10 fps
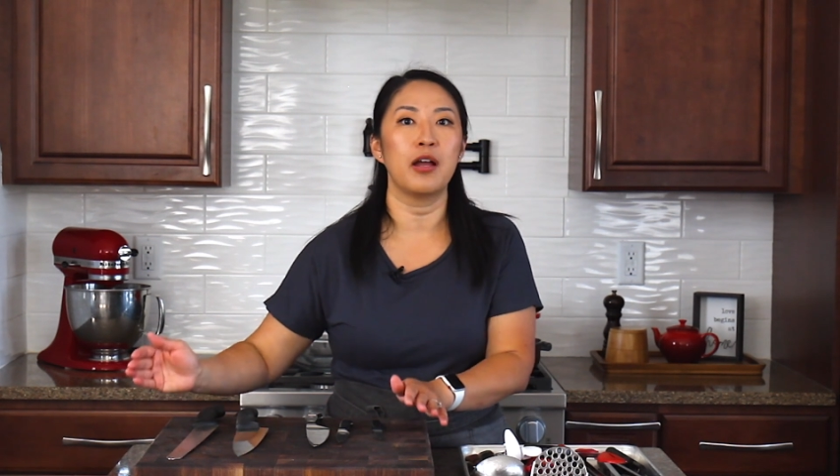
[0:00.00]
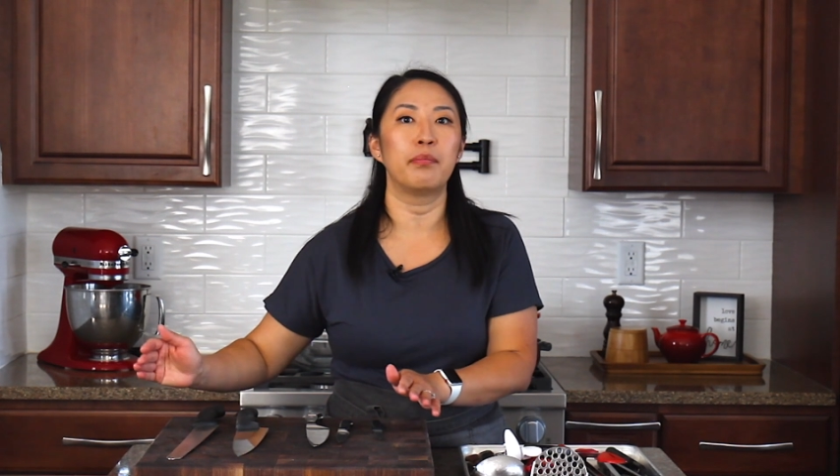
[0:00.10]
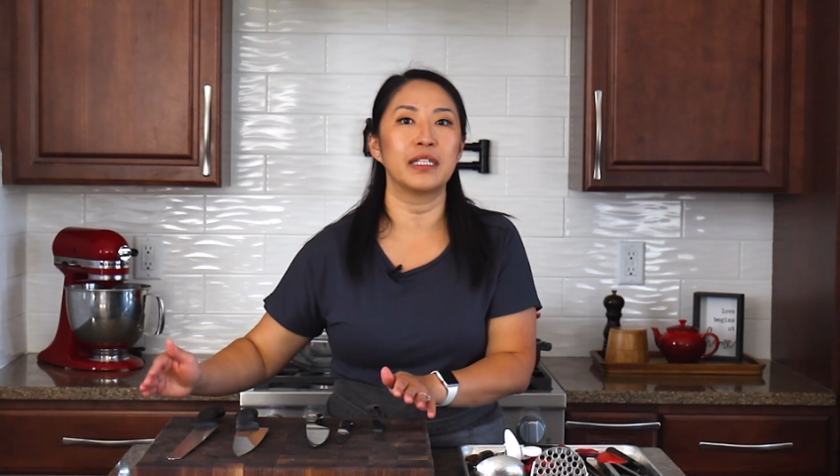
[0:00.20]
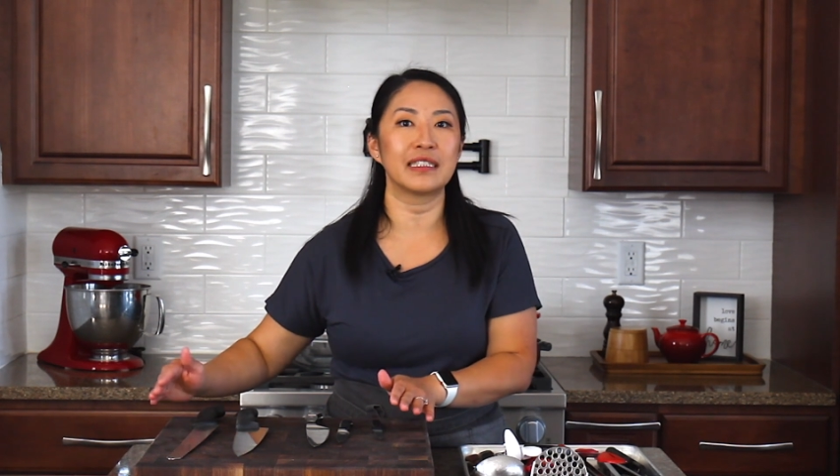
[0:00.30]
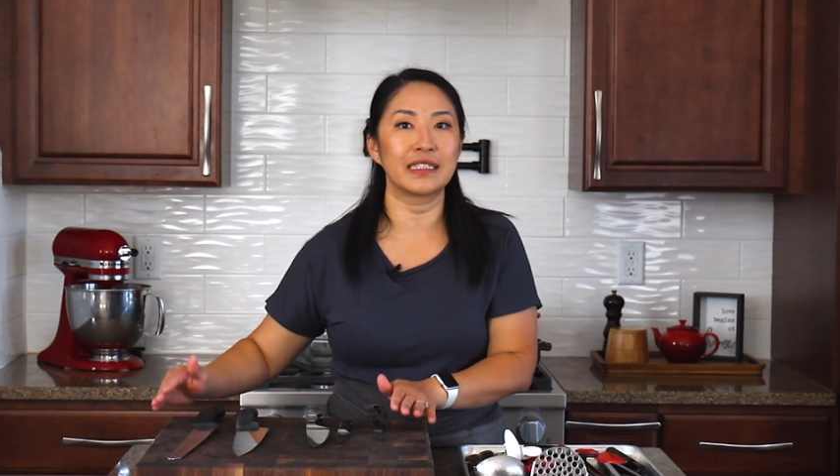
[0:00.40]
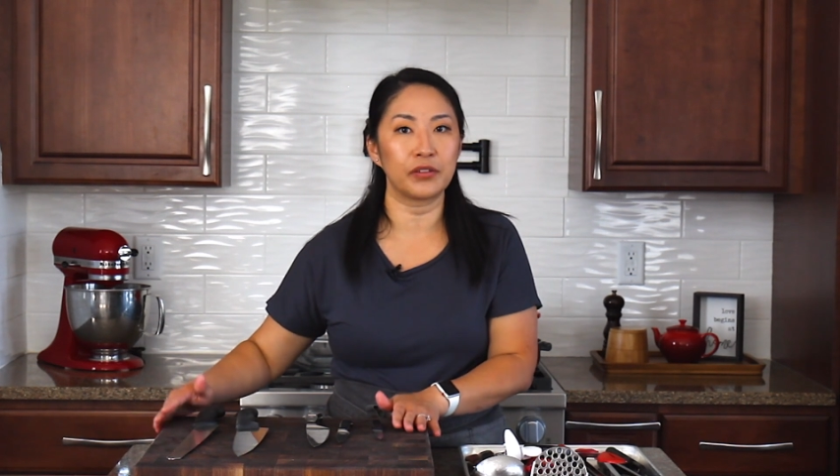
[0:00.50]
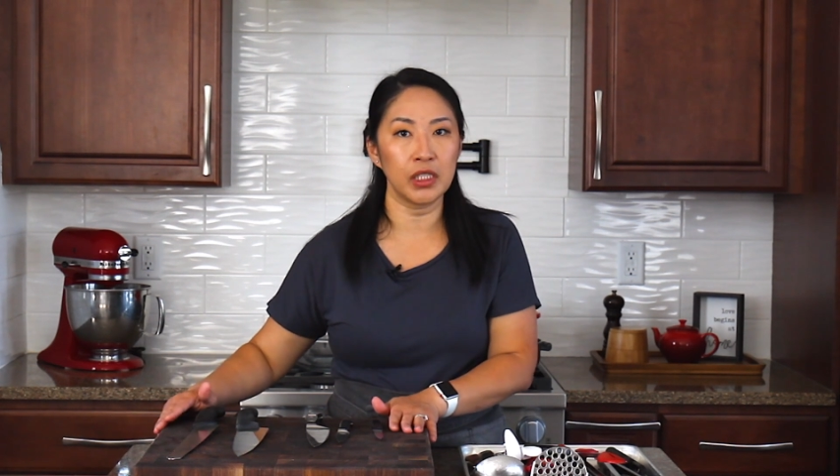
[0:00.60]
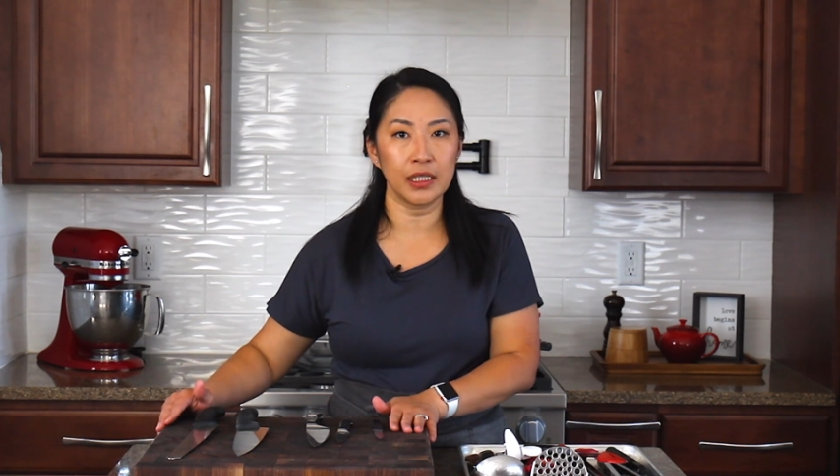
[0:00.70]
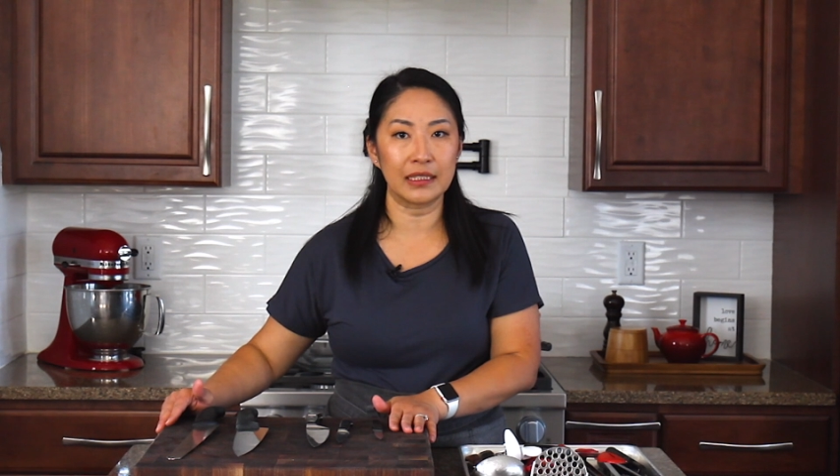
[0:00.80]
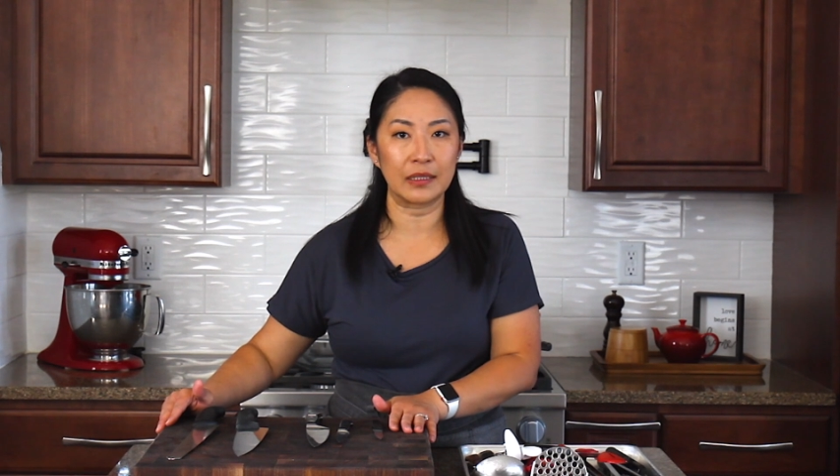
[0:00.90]
but it's
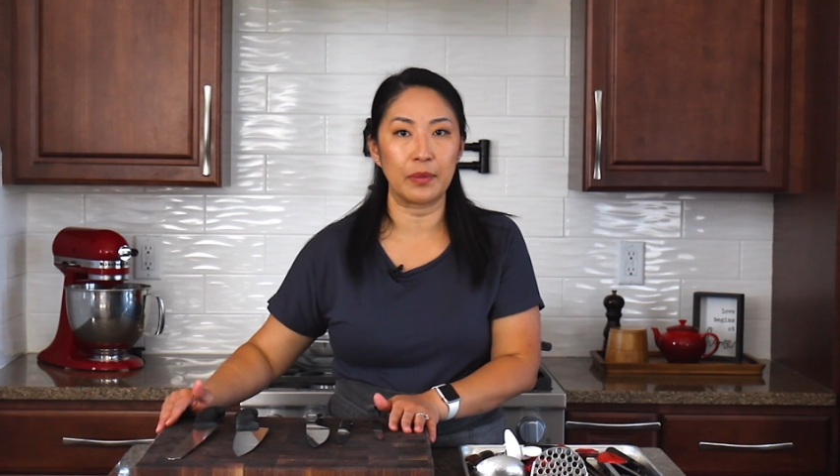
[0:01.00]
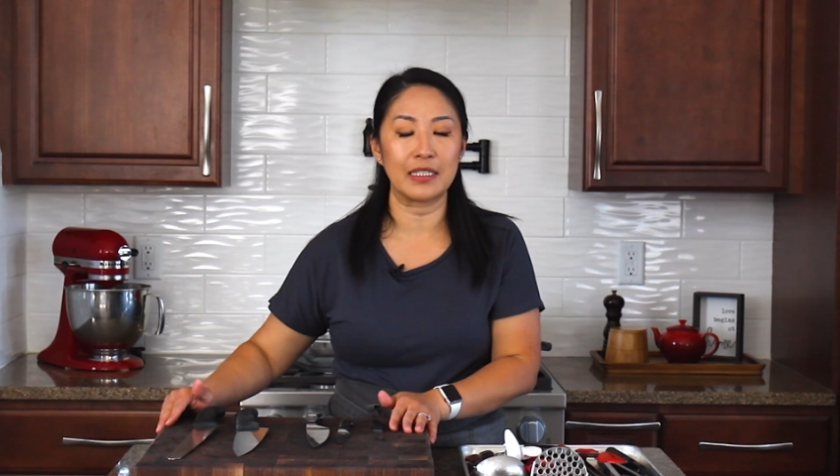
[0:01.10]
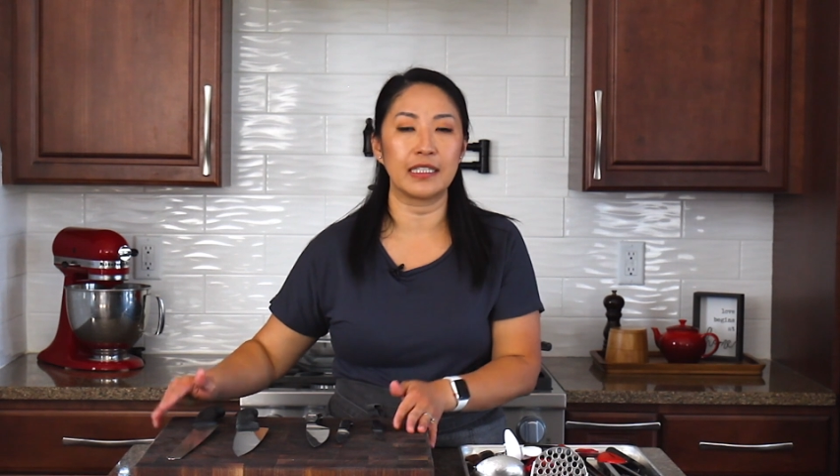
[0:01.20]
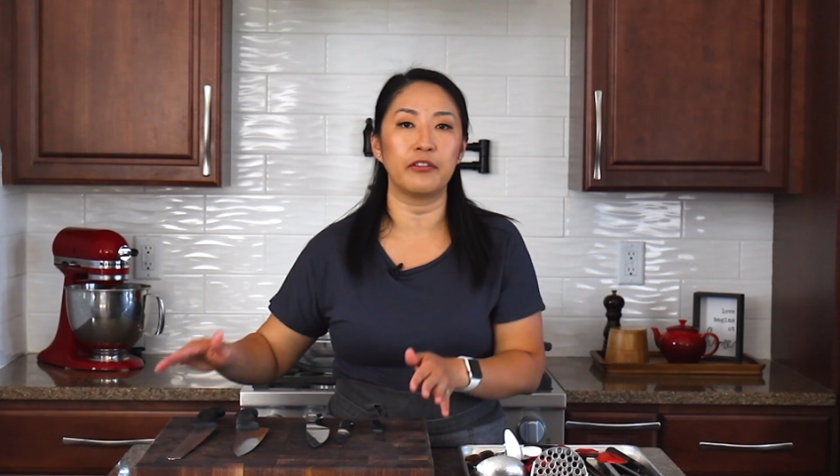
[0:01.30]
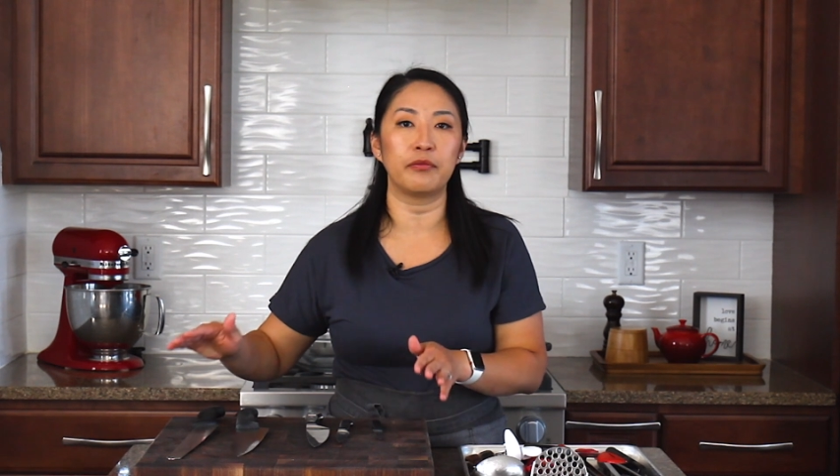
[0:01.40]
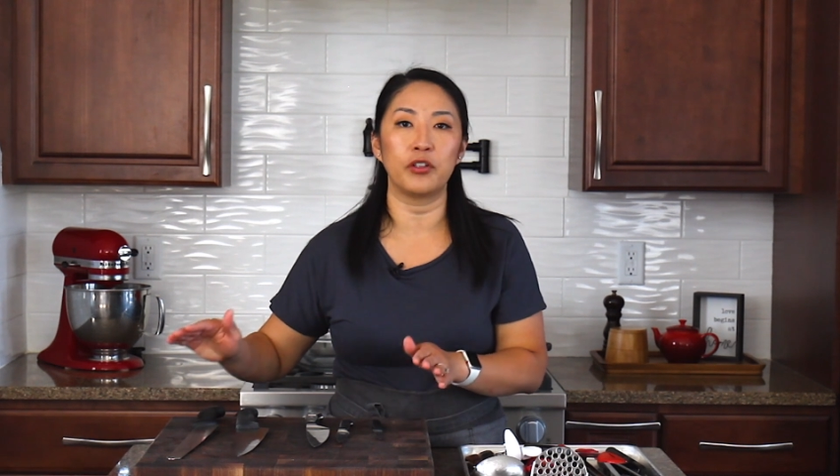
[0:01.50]
really expensive.